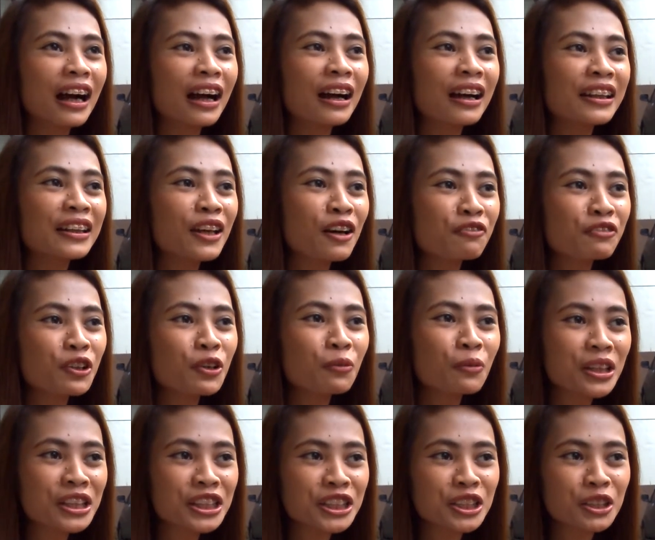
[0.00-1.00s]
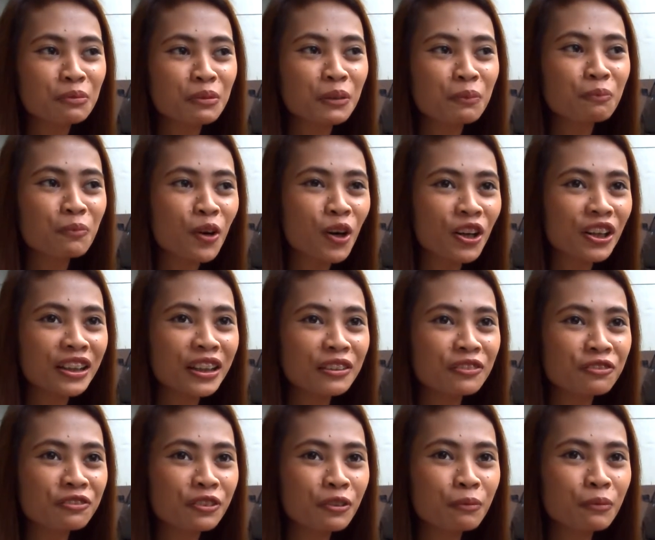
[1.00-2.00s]
I never wish to be
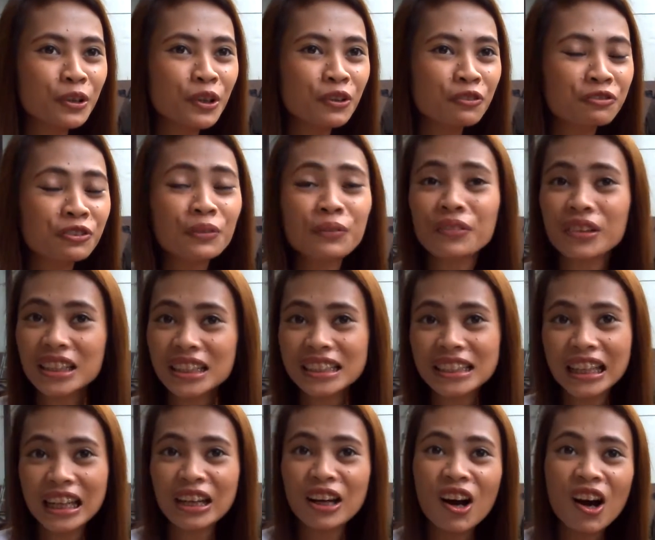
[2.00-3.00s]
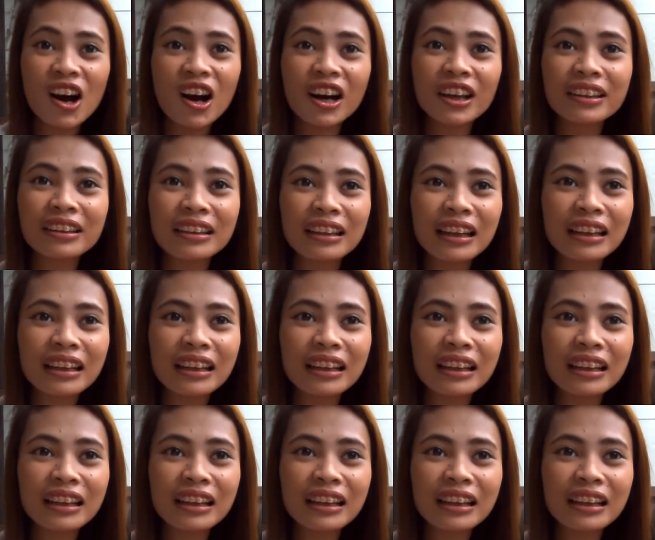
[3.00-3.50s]
parted from you from this day on.